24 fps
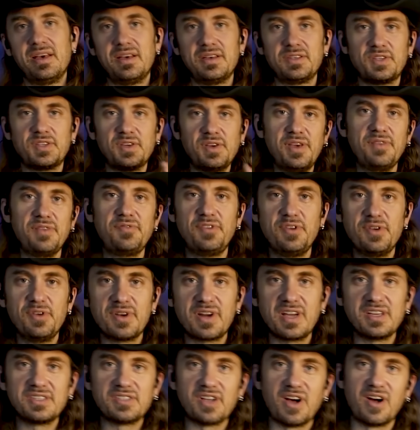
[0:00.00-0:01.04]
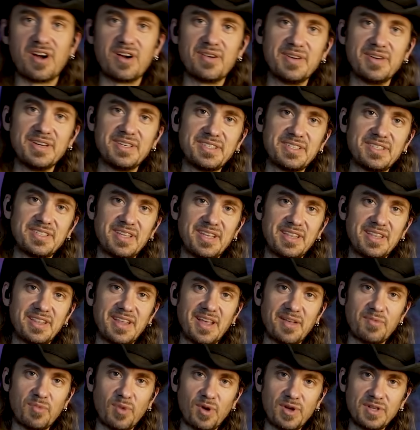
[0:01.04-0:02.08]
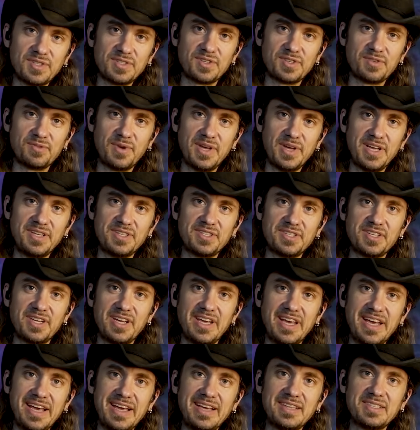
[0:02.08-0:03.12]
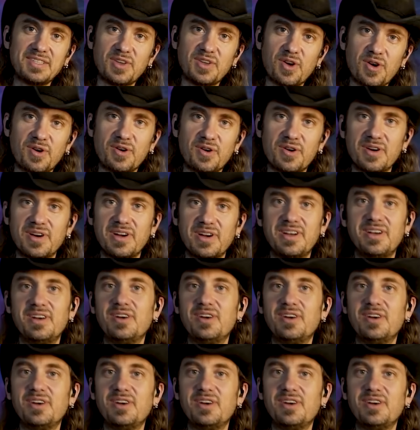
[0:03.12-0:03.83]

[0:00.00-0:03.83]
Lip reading: So if you're a guitarist that wants to reach her